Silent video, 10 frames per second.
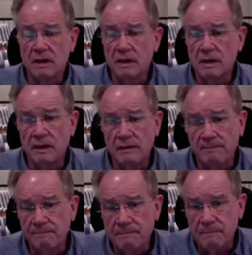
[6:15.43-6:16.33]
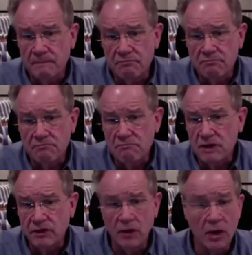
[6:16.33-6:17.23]

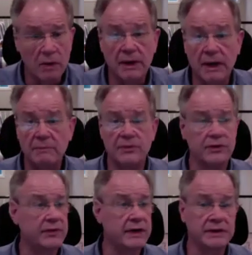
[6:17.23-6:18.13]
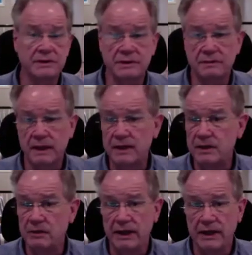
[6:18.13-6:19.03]
So all the problems are fixed and
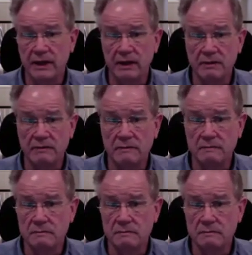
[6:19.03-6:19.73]
you're ready to go.